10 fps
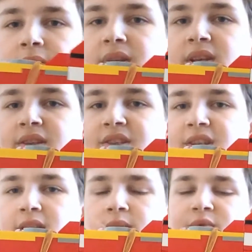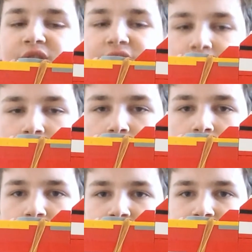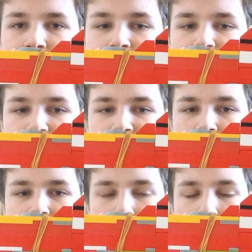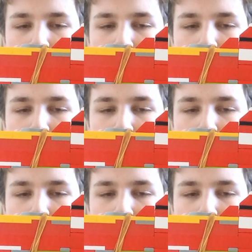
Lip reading: The extendable stock works very easily.